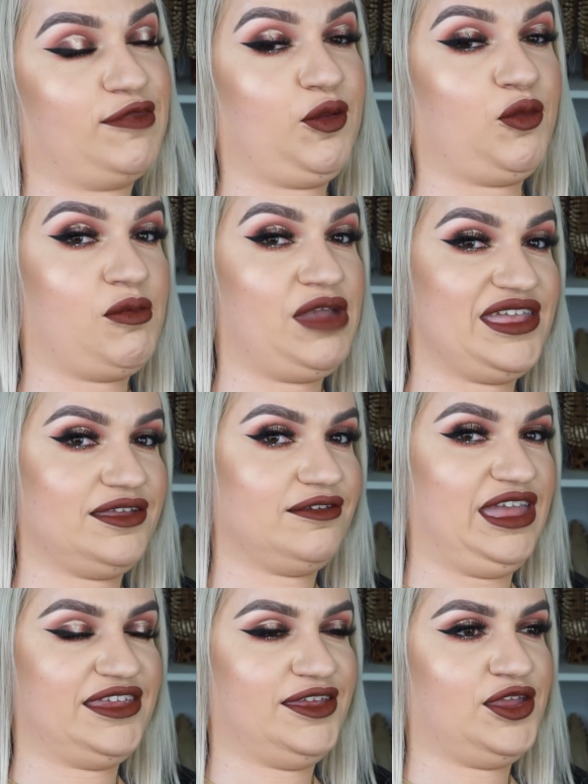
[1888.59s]
We might,
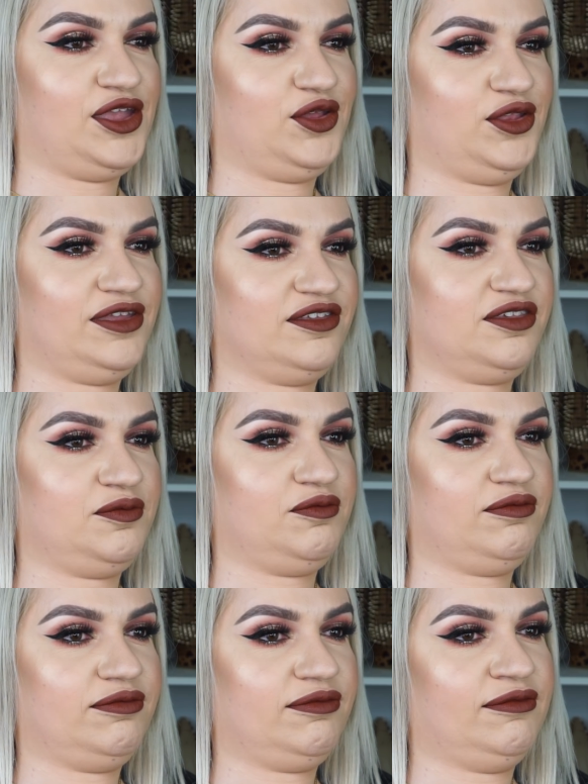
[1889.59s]
I don't know, learn
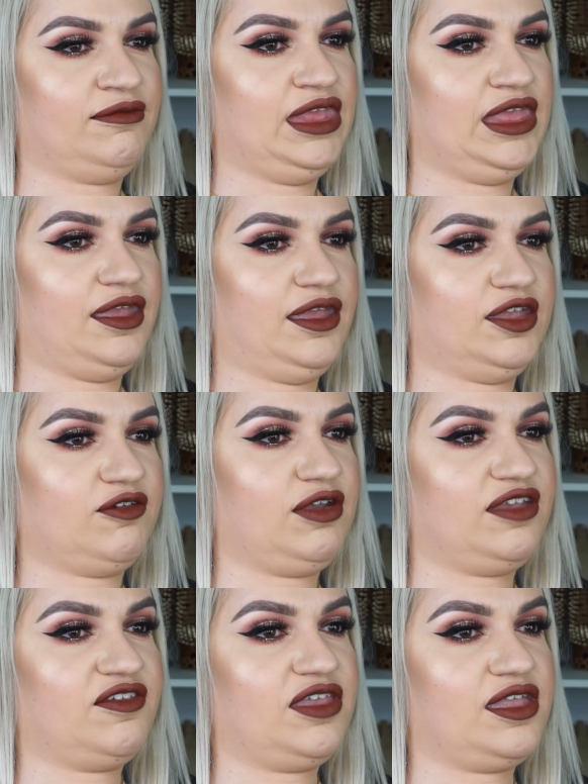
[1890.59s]
some
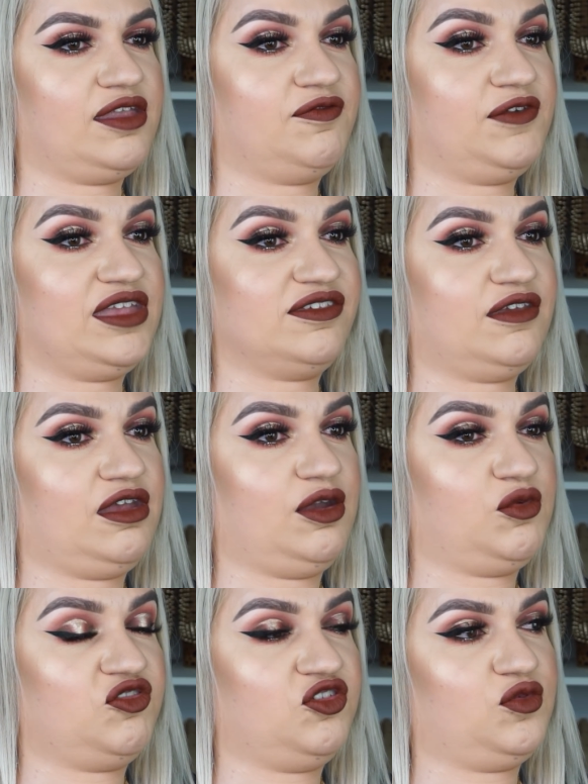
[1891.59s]
crazy face art.
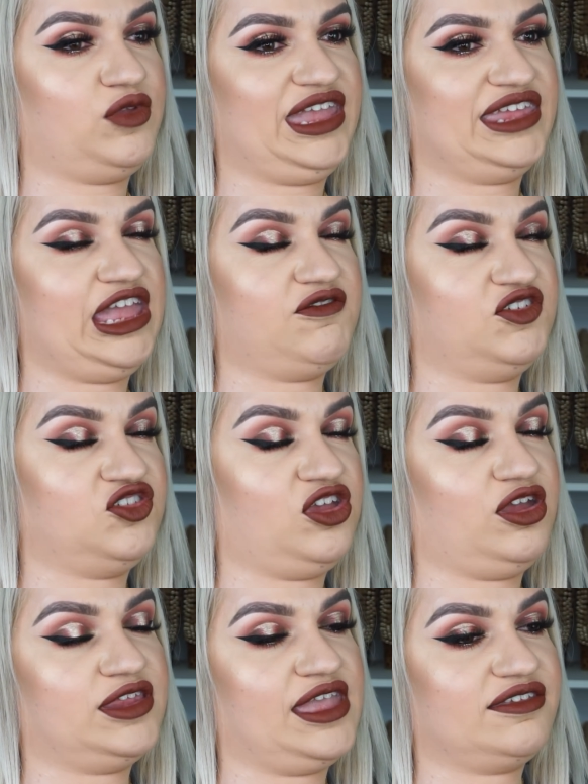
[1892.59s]
We should do like an
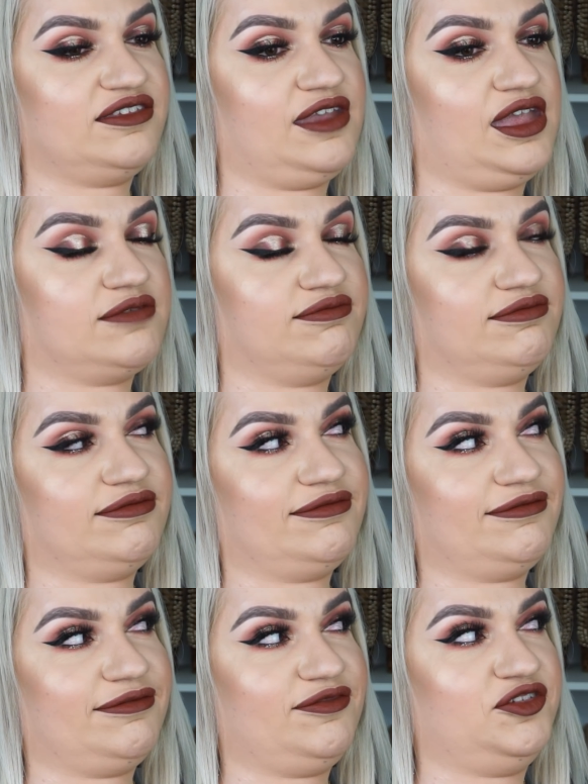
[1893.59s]
avatar next time.
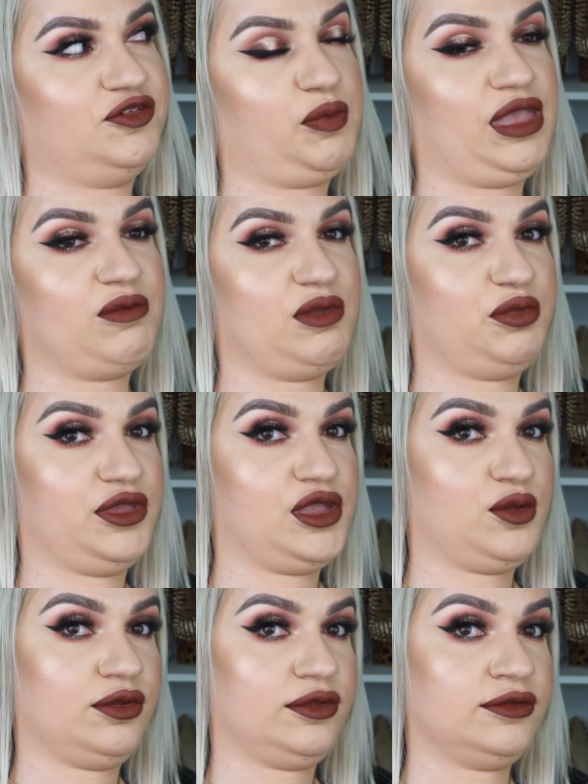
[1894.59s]
You should paint me
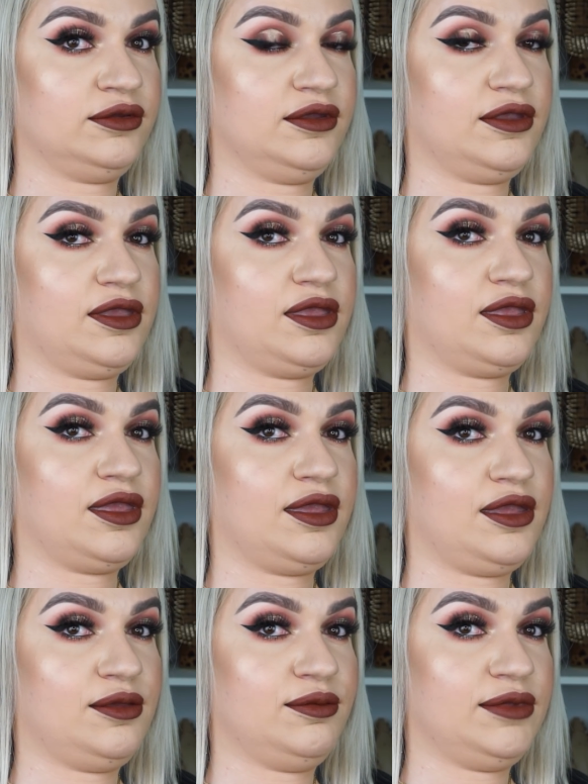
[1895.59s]
blue.
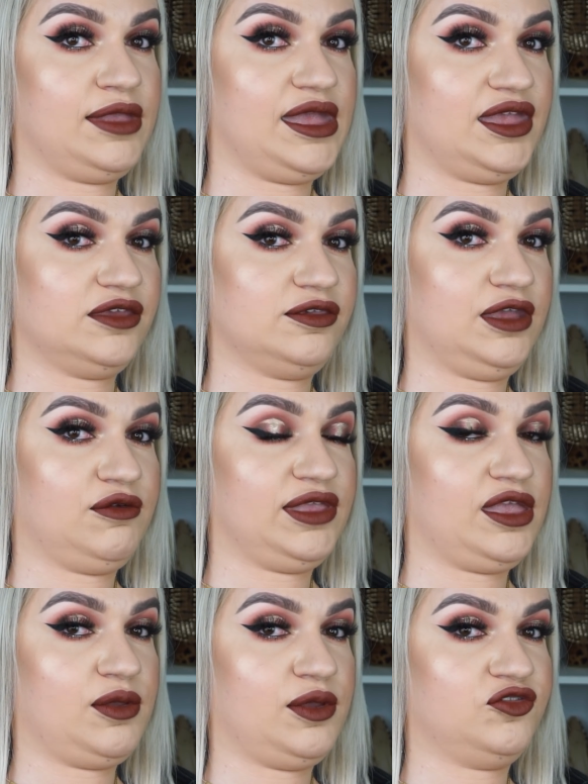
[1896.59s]
Yeah, so I really
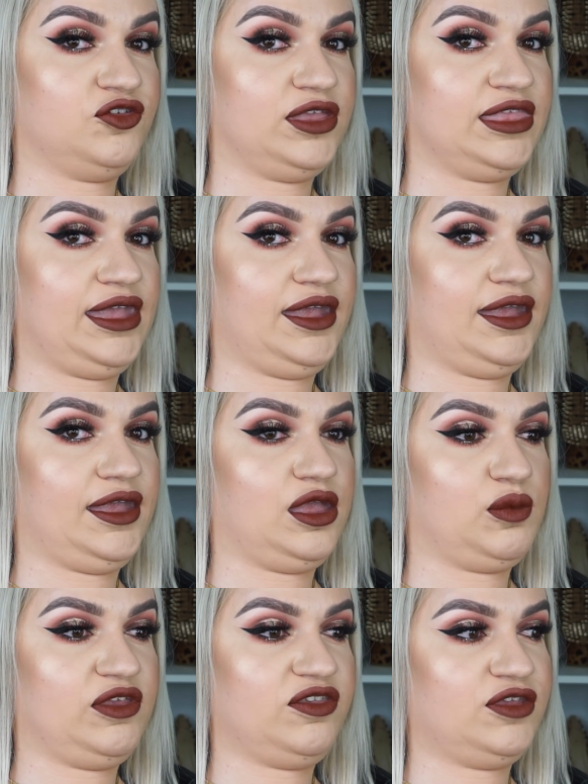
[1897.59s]
hope you enjoyed that. I
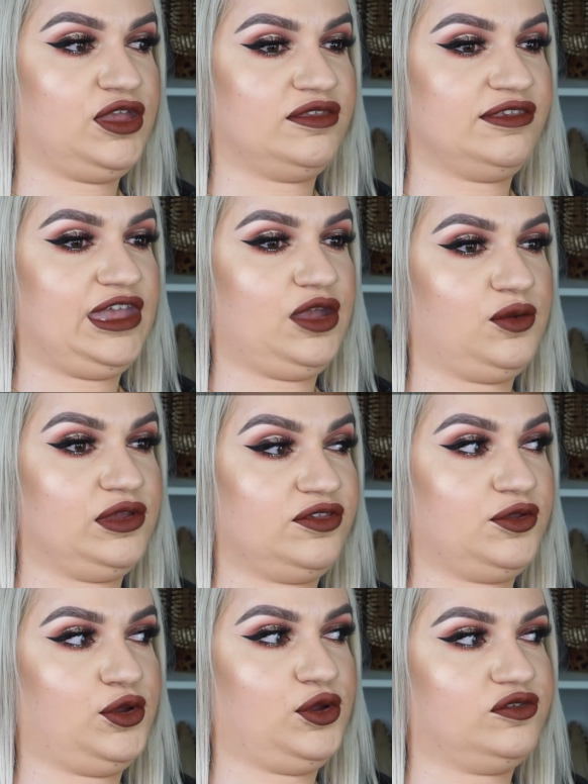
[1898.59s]
hope this turns out as
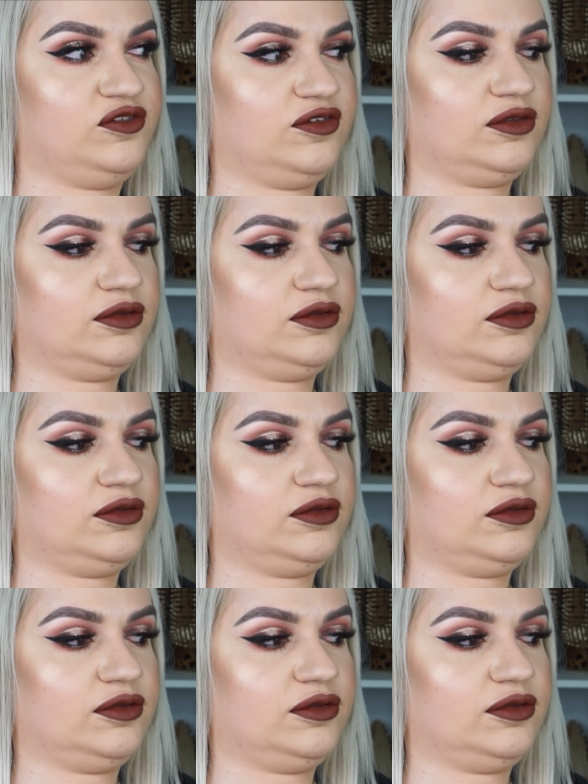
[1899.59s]
good.